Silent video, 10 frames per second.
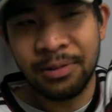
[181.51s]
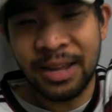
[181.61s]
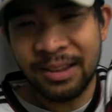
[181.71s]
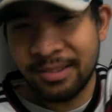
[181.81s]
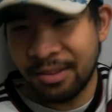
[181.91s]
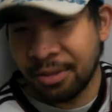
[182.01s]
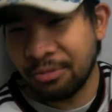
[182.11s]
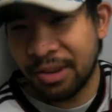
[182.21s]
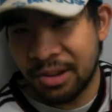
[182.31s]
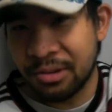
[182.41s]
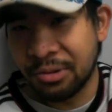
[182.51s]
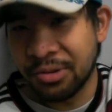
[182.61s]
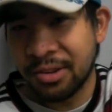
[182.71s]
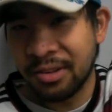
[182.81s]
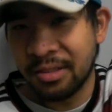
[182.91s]
less than 3
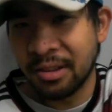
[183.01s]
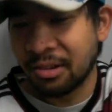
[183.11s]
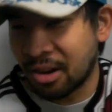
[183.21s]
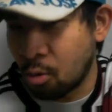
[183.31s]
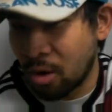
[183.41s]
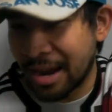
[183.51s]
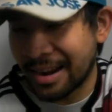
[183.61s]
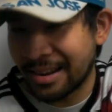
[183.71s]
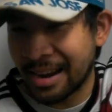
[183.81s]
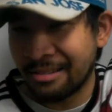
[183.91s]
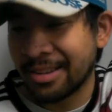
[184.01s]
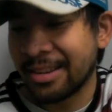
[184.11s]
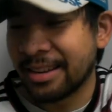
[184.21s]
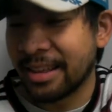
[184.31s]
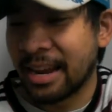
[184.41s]
goals, they're going to win, I
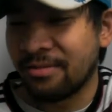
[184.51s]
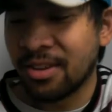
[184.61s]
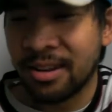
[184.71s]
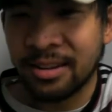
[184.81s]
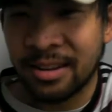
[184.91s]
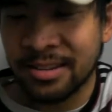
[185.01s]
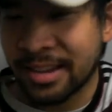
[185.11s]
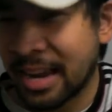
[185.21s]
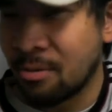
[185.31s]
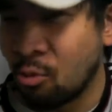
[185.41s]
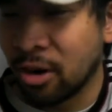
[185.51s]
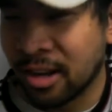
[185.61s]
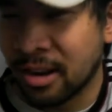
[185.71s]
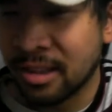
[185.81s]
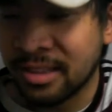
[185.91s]
guarantee it. They have not lost a game
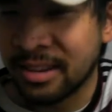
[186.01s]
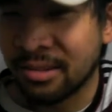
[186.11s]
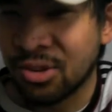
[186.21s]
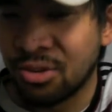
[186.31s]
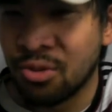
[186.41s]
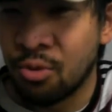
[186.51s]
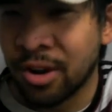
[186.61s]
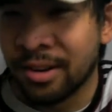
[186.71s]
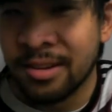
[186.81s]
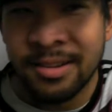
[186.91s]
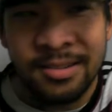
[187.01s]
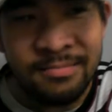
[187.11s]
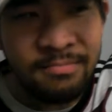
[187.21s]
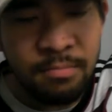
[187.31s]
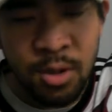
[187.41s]
1-0 or 2-1
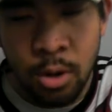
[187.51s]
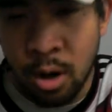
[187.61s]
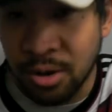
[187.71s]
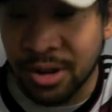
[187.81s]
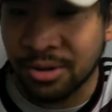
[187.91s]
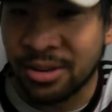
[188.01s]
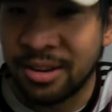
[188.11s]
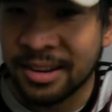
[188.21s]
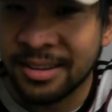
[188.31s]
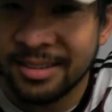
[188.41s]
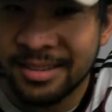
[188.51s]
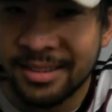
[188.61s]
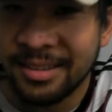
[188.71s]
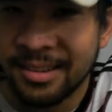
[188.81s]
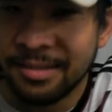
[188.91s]
all year long.
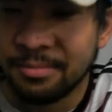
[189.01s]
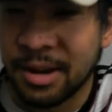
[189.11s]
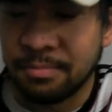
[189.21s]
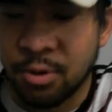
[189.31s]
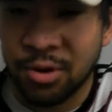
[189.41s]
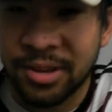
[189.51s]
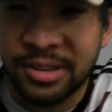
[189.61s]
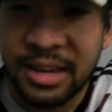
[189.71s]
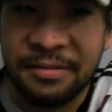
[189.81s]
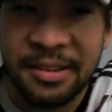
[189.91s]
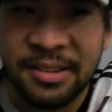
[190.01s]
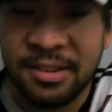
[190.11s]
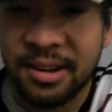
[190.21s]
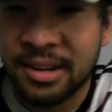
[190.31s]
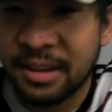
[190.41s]
But, of course, the defense is
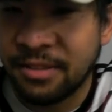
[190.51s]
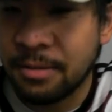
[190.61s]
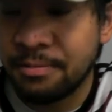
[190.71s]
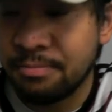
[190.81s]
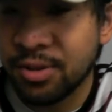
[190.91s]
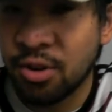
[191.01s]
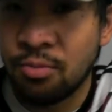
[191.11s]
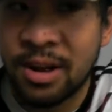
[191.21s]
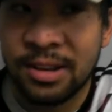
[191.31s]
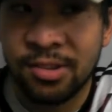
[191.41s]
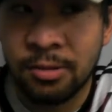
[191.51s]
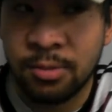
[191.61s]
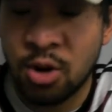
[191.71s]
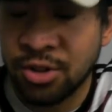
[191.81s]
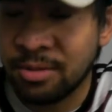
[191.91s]
going to give up so much,
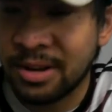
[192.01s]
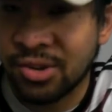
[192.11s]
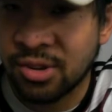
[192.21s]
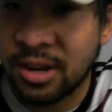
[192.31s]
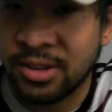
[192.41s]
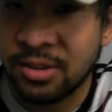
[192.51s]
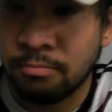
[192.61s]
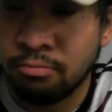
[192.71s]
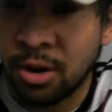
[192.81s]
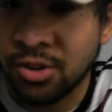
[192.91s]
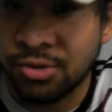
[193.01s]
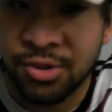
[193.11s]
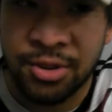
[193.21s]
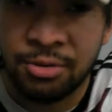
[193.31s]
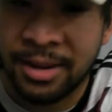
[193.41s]
go so many shots, Martin Jones
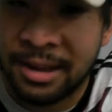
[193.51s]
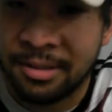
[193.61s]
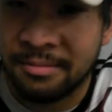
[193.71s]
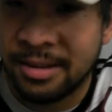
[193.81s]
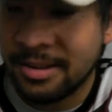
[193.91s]
is going to allow them.